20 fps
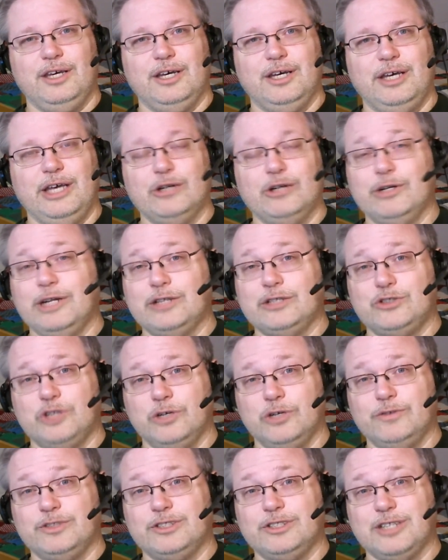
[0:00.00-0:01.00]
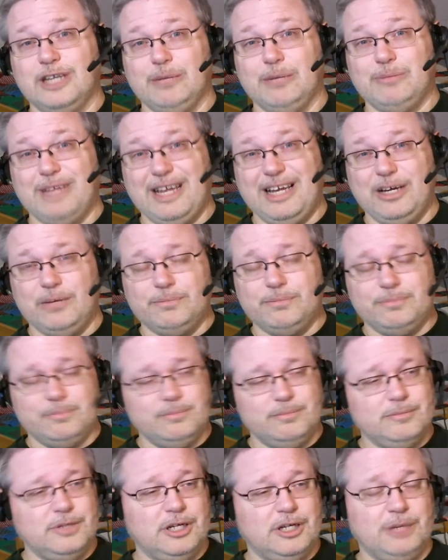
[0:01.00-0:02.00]
internet service to come down,
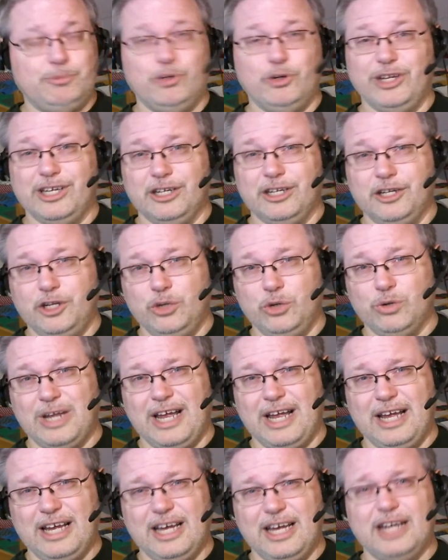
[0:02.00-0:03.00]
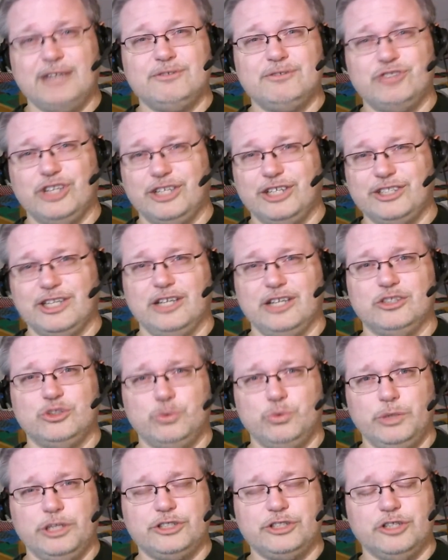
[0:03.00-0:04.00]
putting in a new line, changing out a
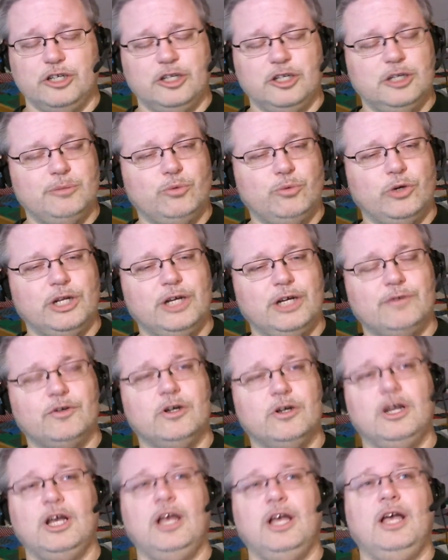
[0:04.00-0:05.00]
switch, a hub, whatever,